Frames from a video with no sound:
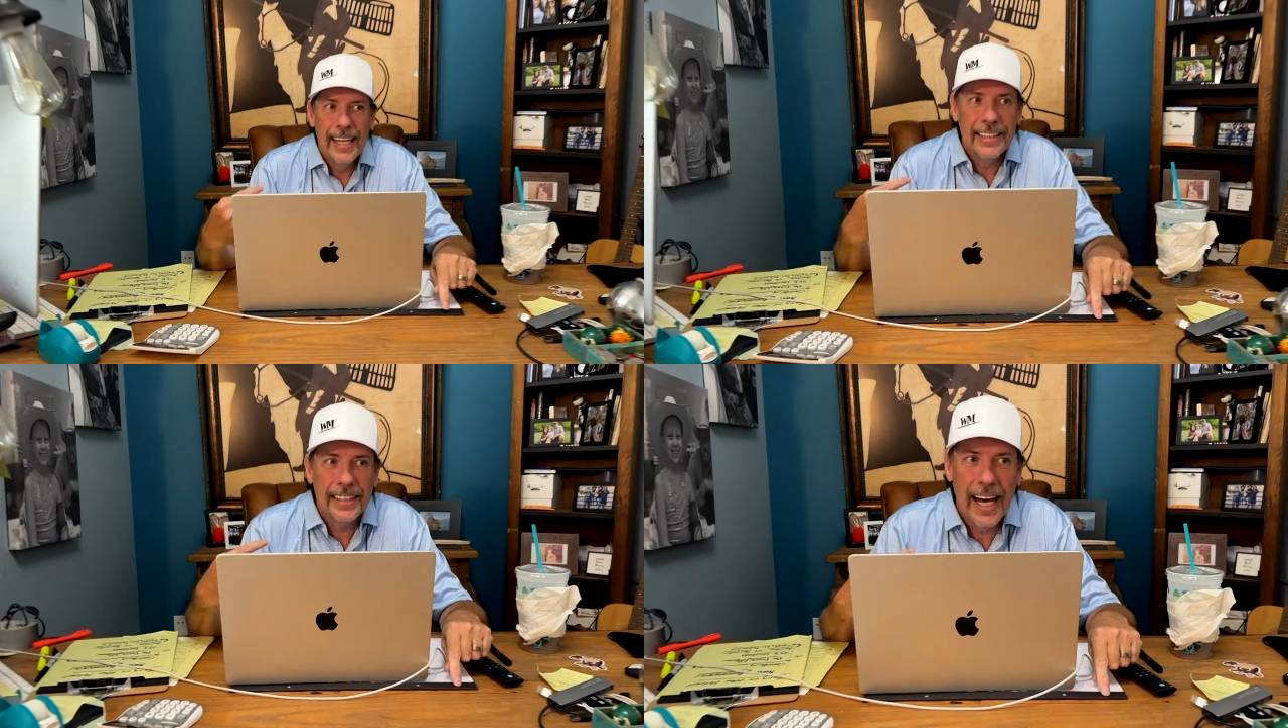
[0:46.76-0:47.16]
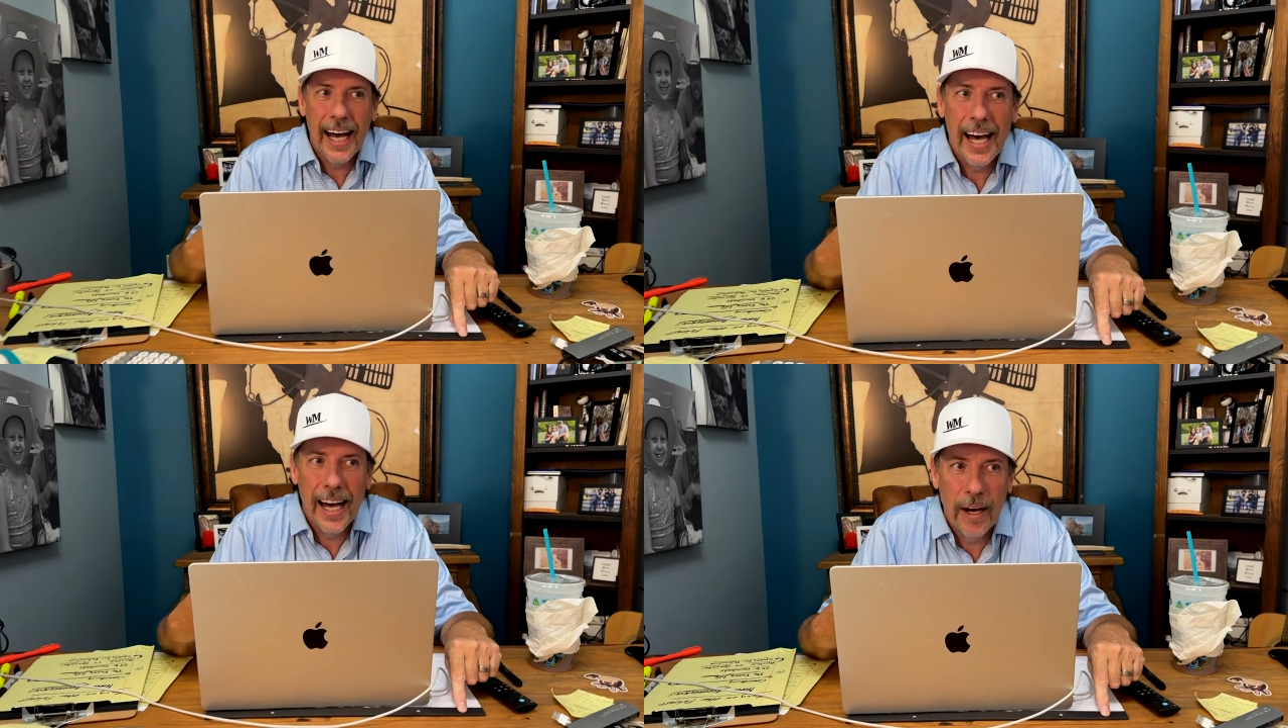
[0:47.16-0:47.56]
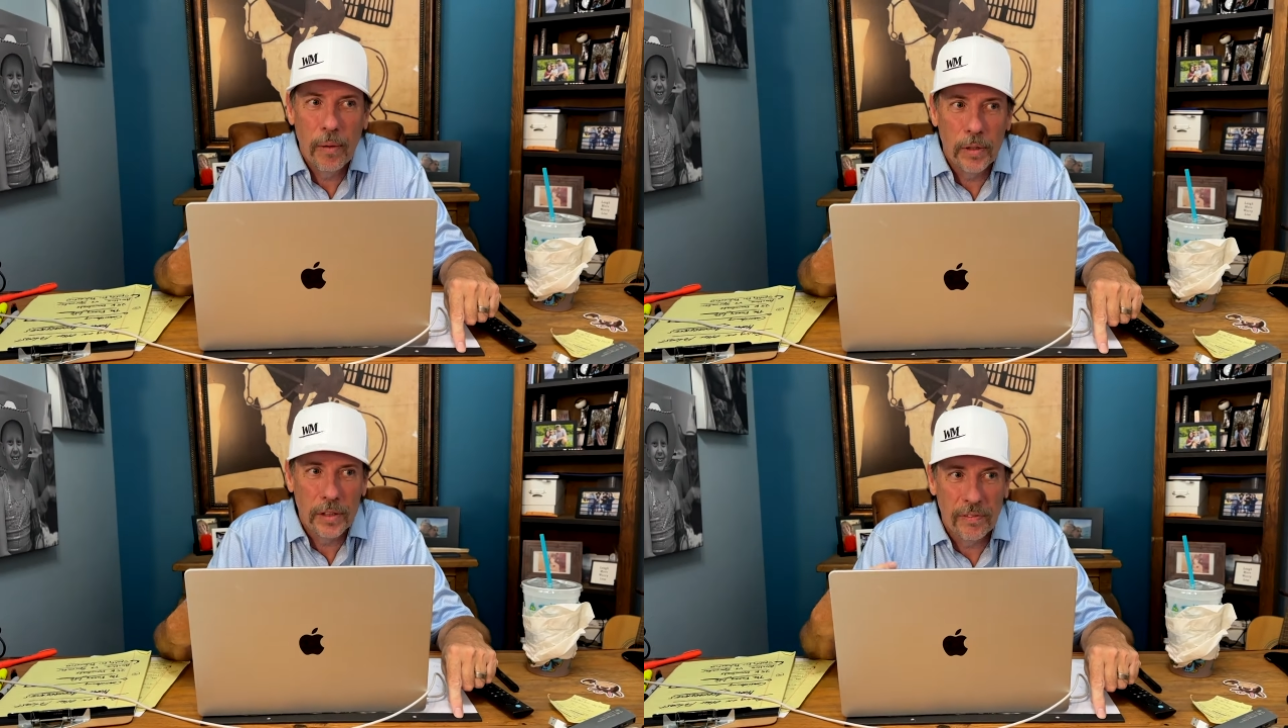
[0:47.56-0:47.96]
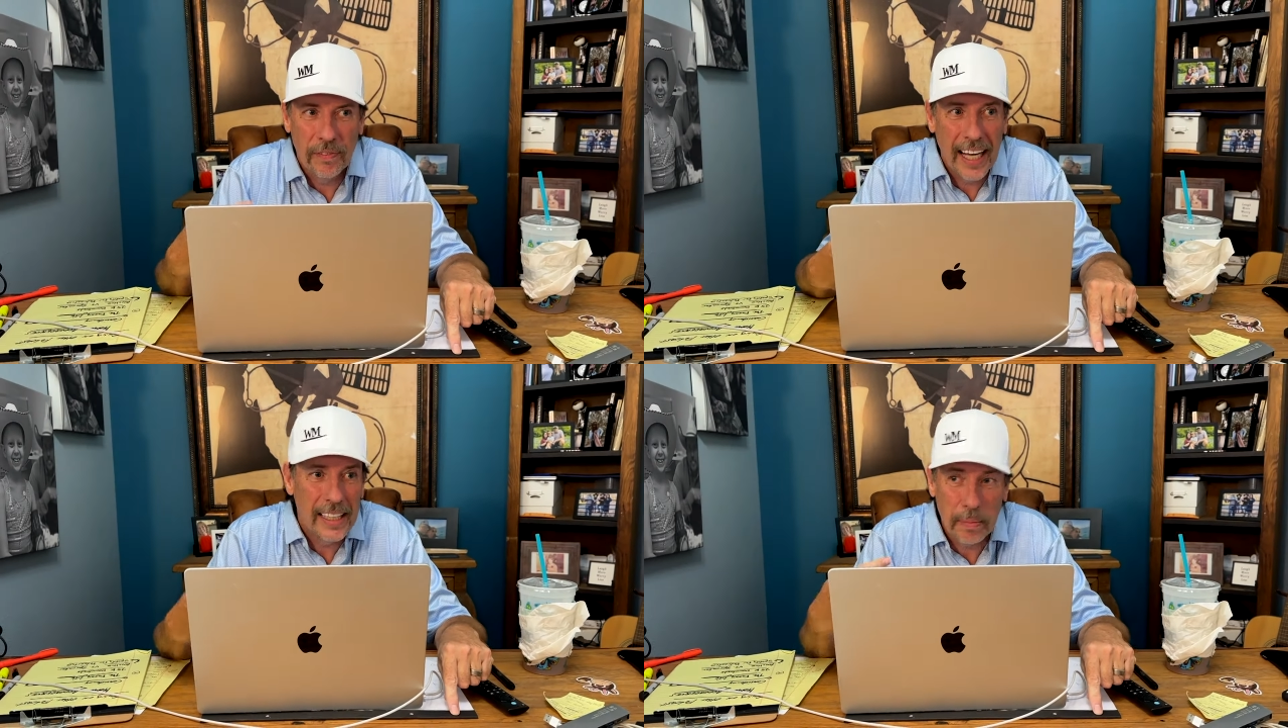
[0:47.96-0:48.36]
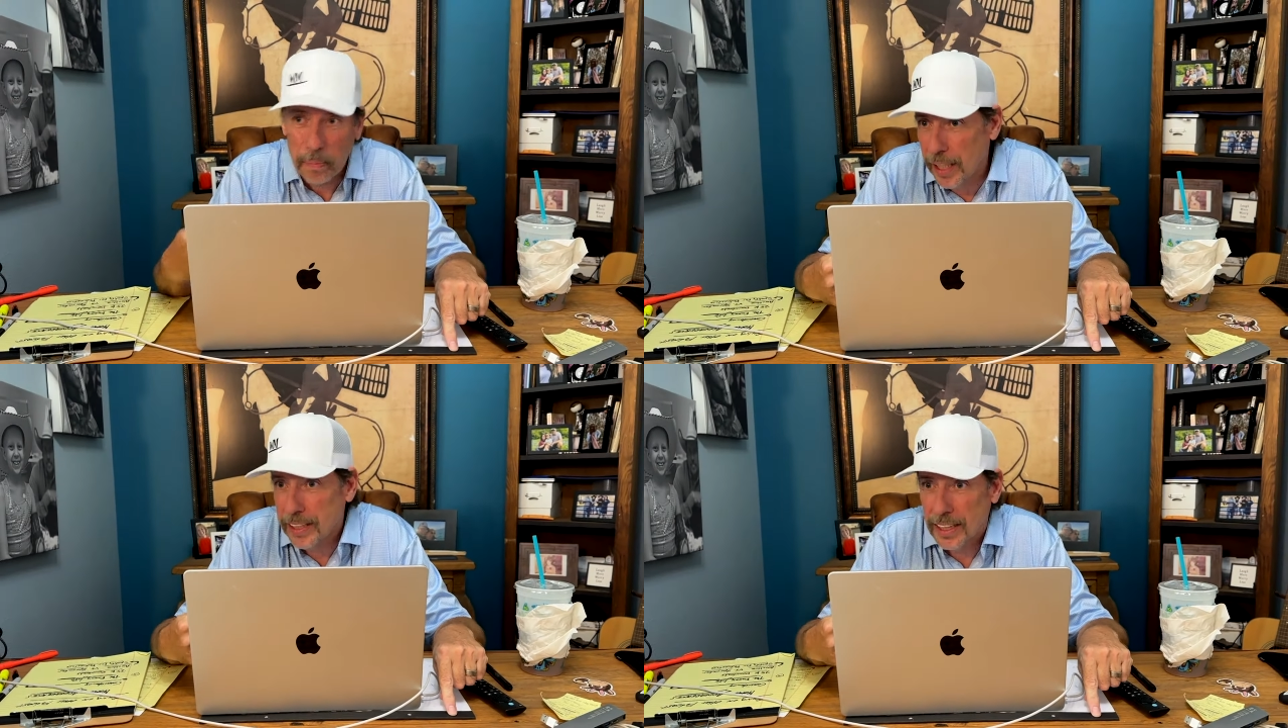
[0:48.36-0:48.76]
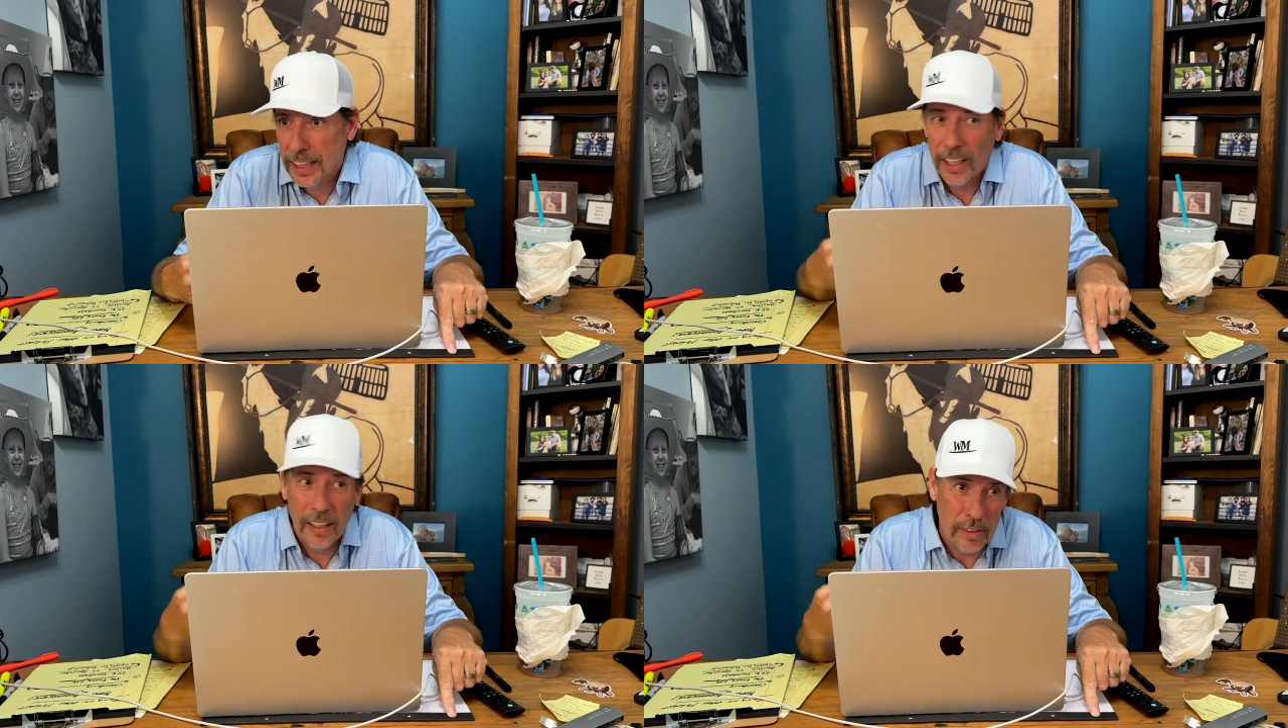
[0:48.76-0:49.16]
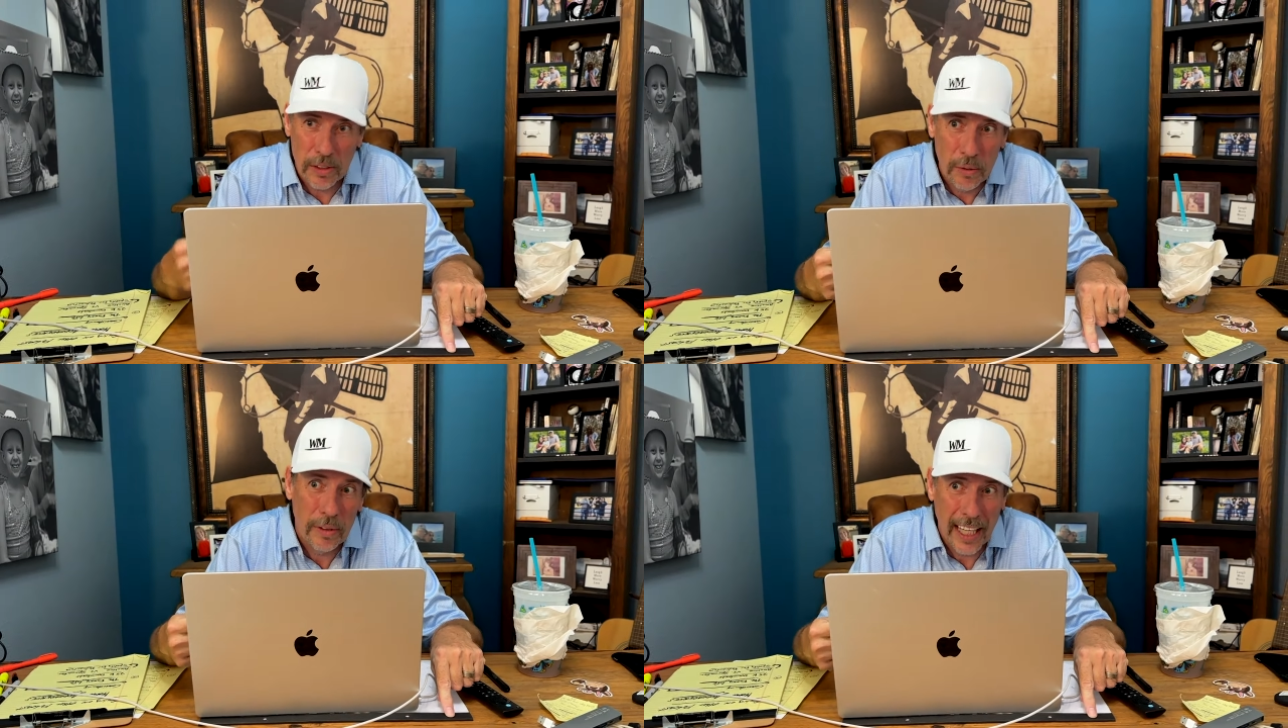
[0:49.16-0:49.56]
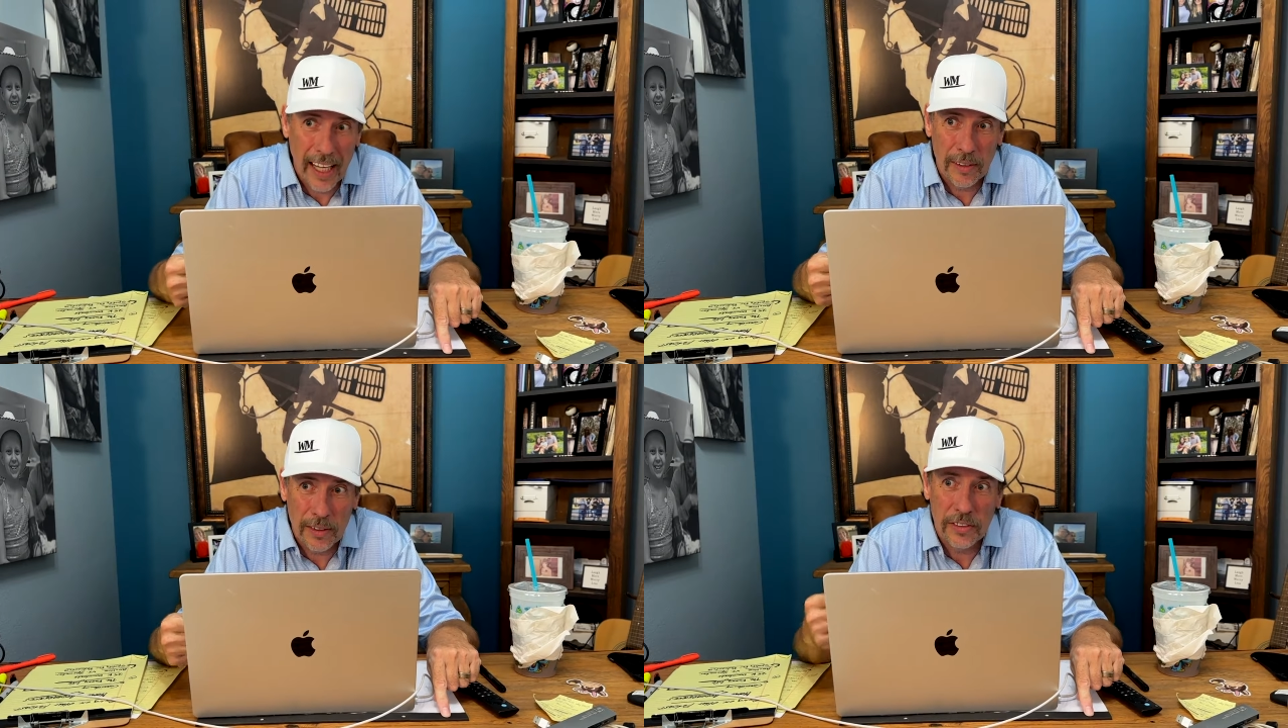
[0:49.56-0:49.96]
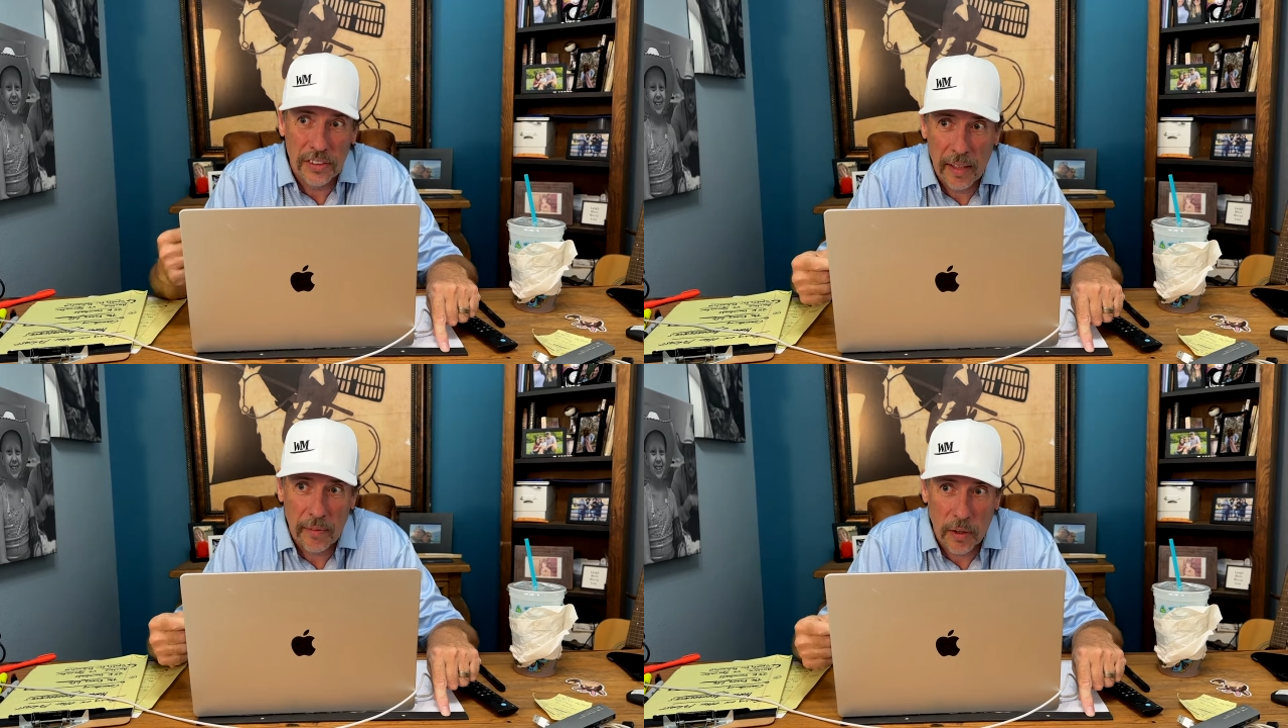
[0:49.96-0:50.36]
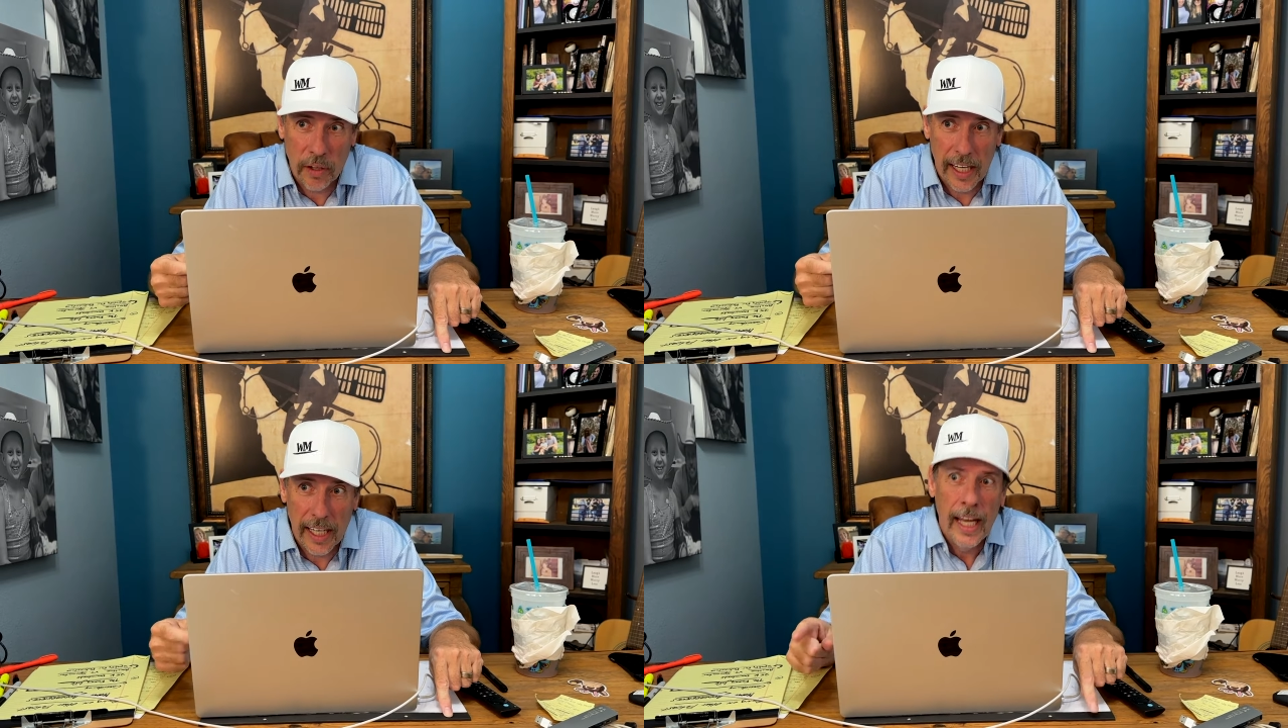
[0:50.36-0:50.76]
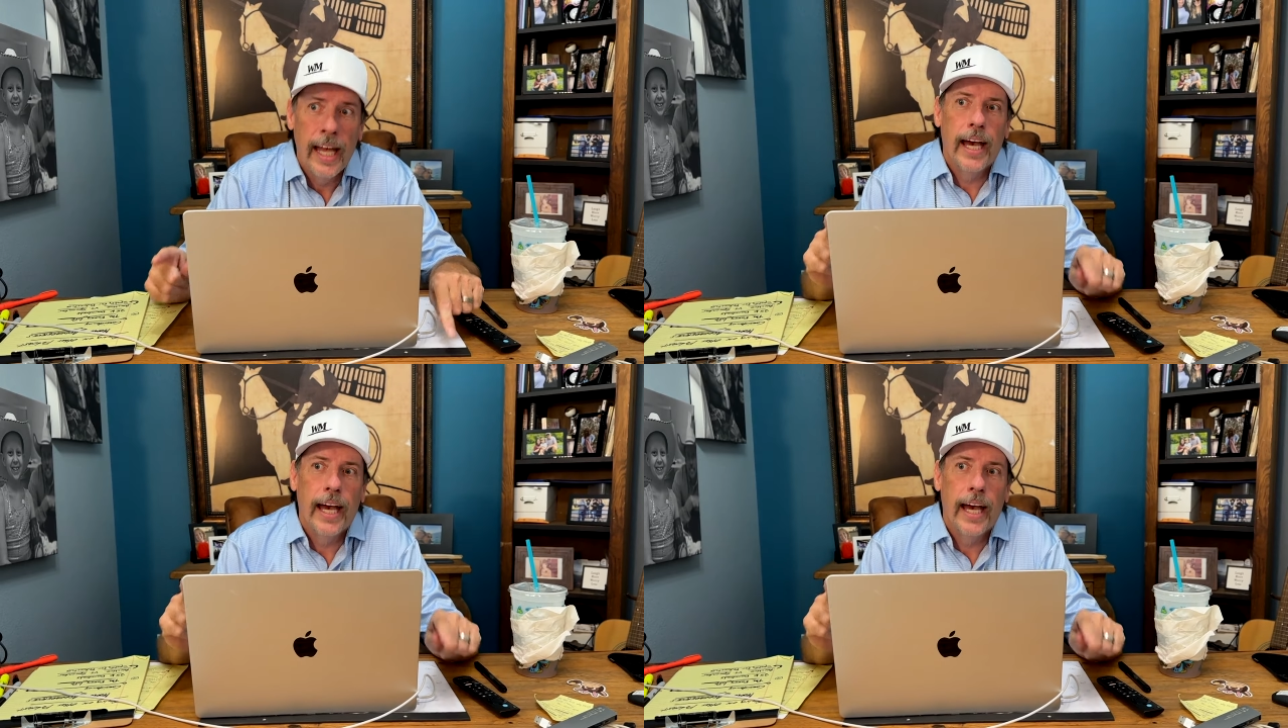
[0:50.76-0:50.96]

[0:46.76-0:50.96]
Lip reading: is I was vice president of the student council in seventh grade.